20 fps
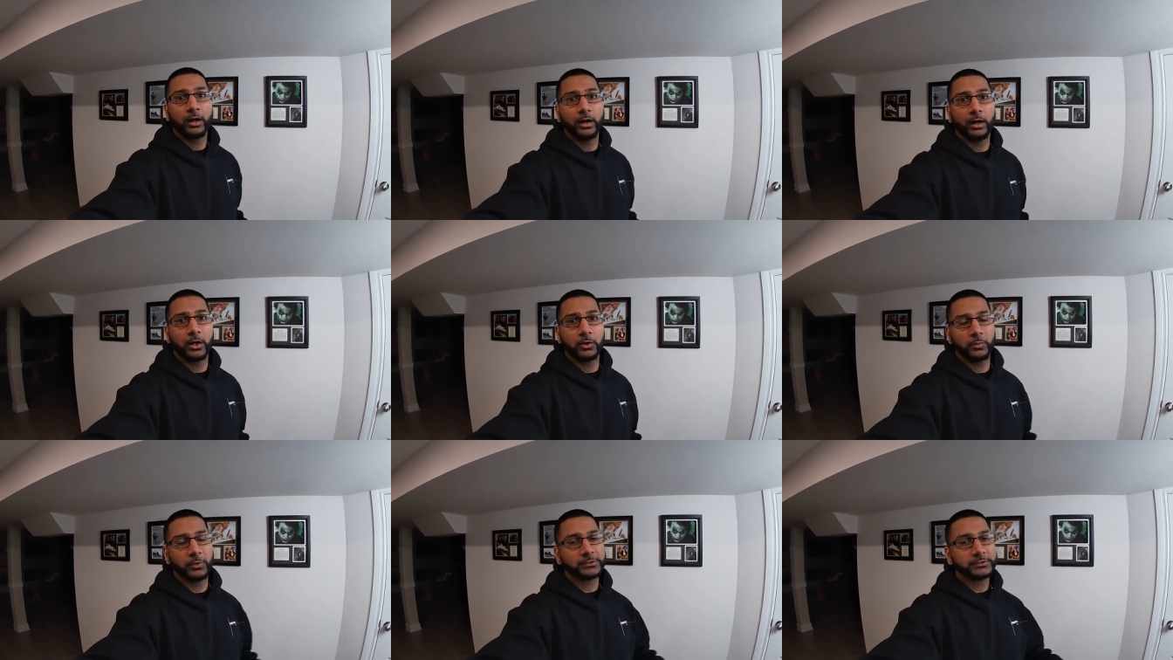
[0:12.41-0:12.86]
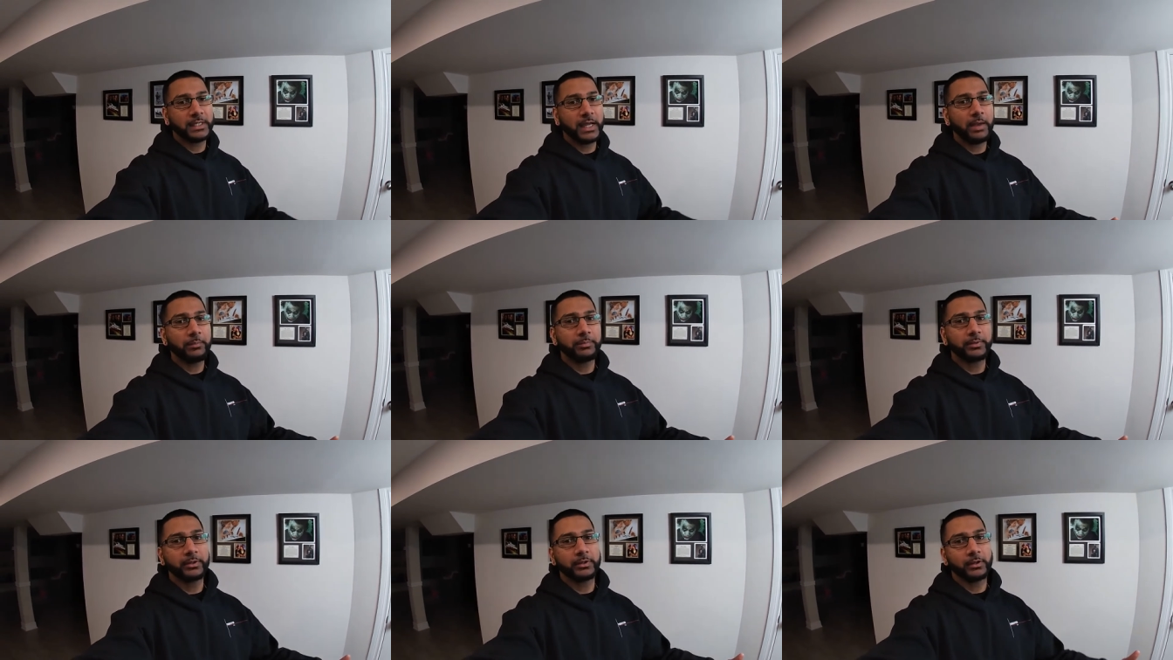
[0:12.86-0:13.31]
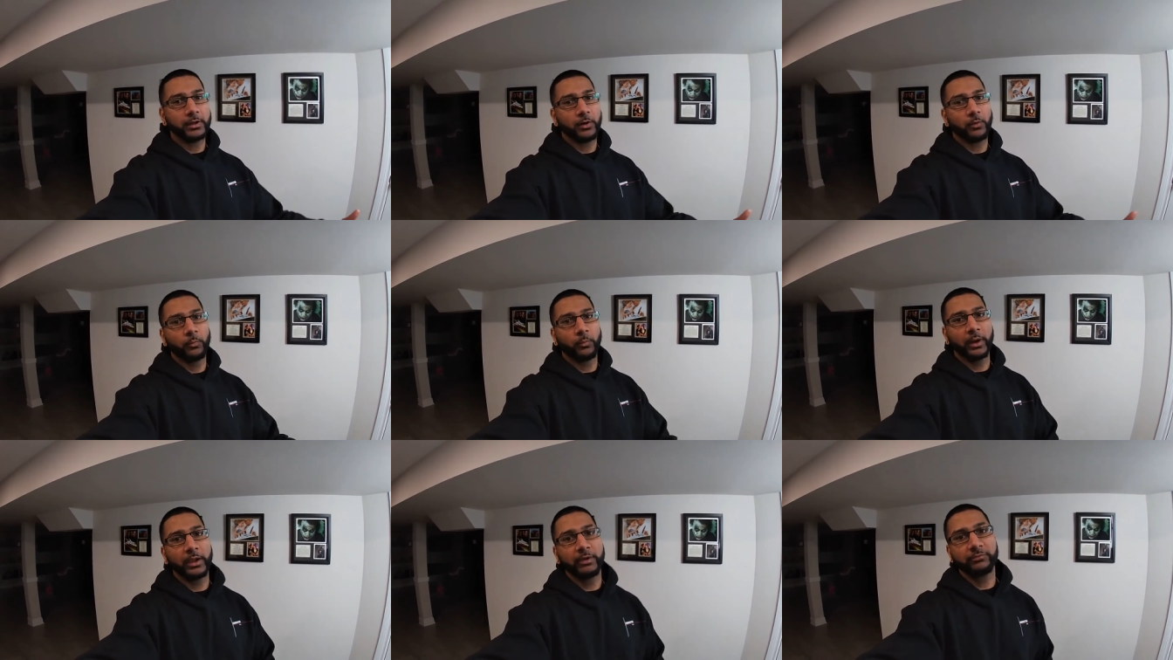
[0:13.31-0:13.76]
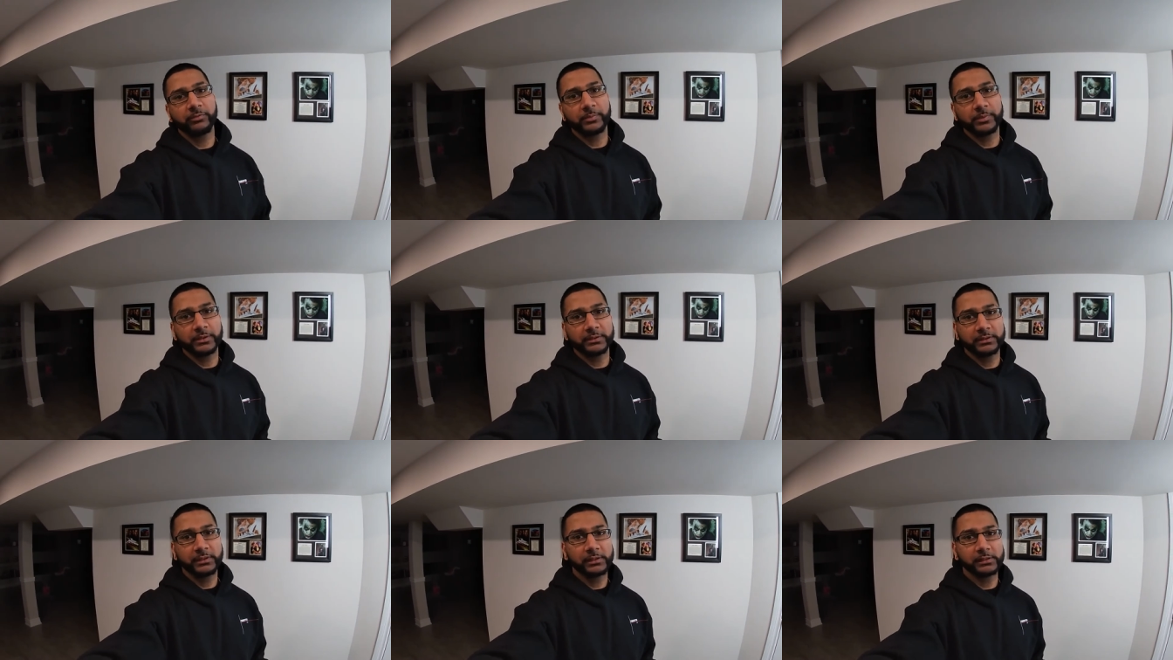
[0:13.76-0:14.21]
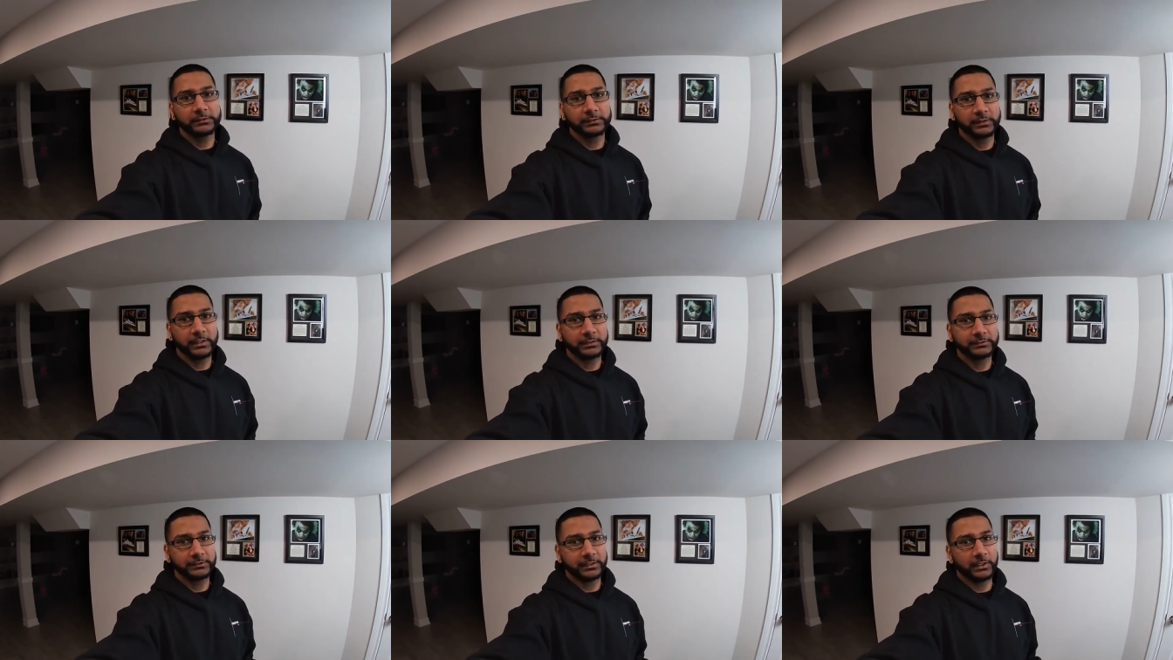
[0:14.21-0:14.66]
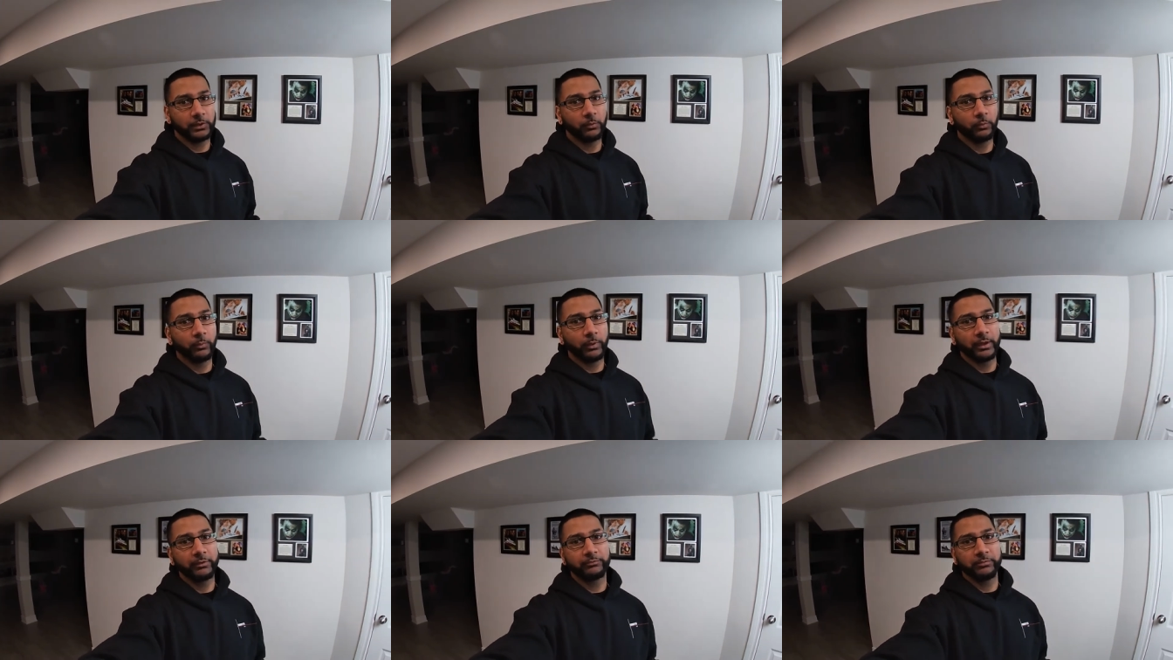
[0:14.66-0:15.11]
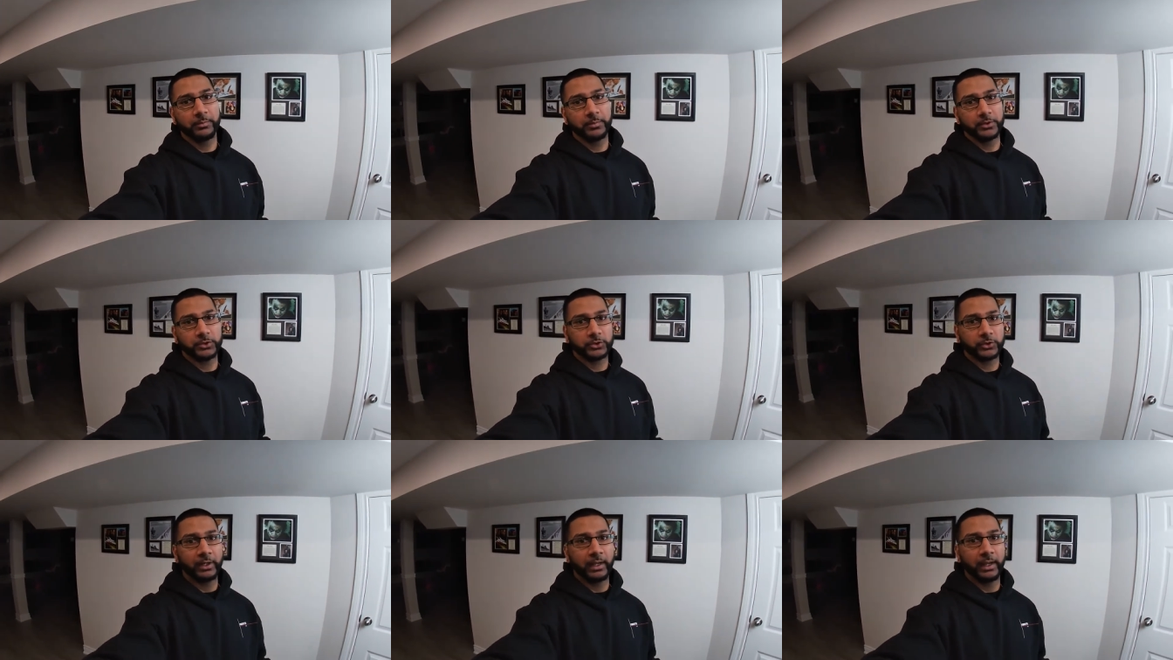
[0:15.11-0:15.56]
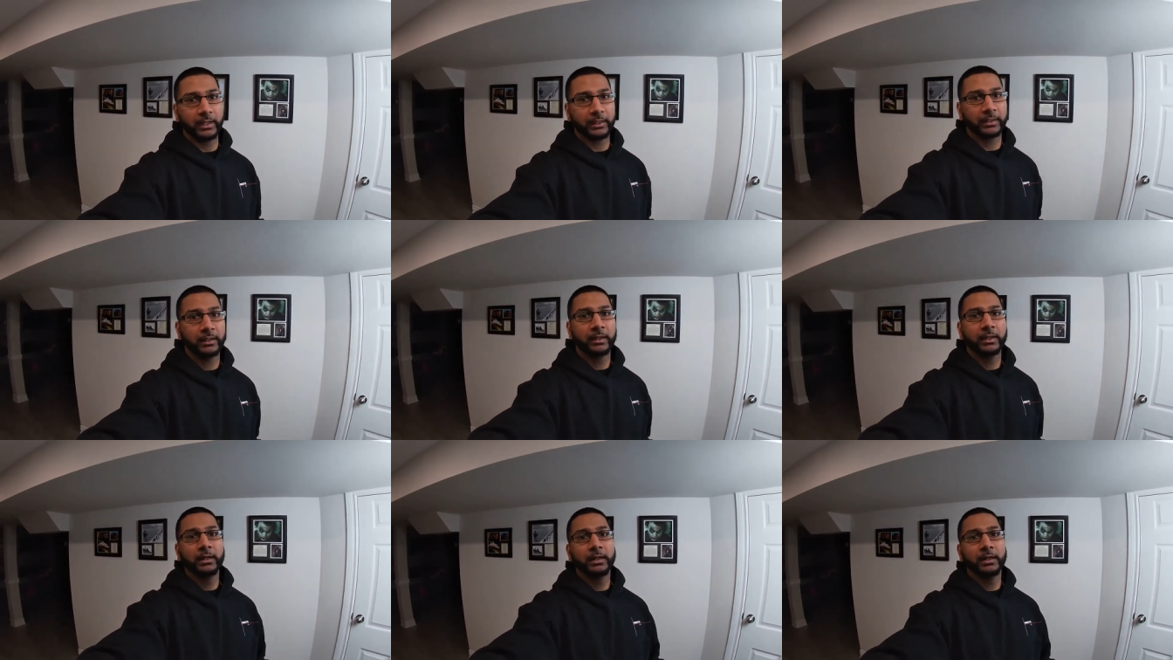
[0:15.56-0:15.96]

on what's happening away from the TSX and away from the track.